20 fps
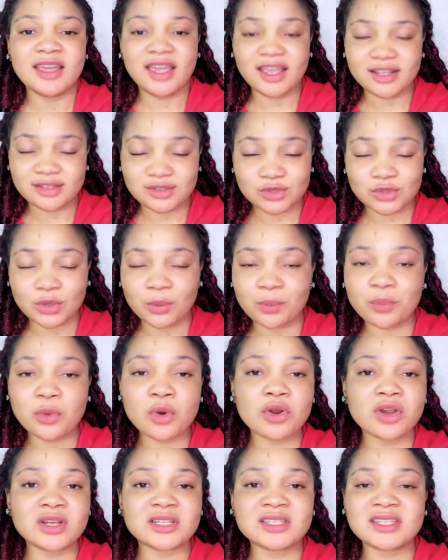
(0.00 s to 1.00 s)
and
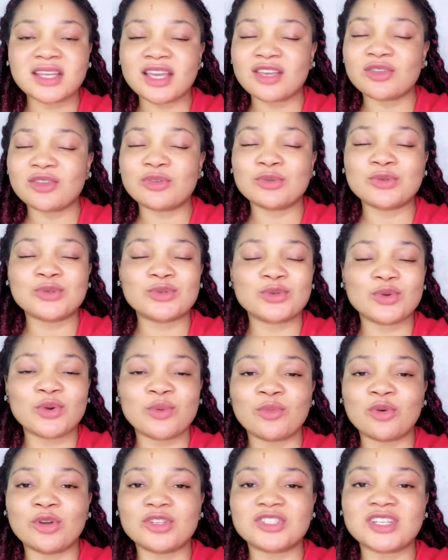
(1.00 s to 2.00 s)
support. Thank you so
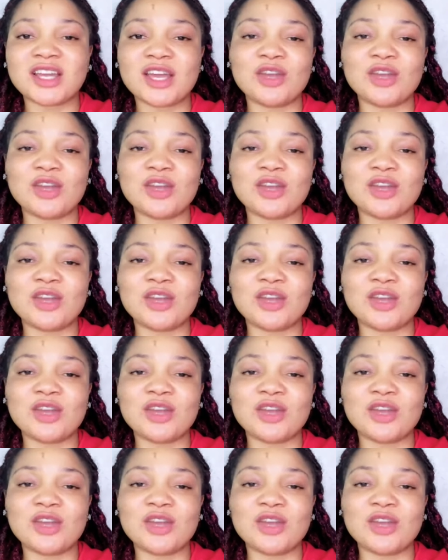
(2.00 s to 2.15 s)
much.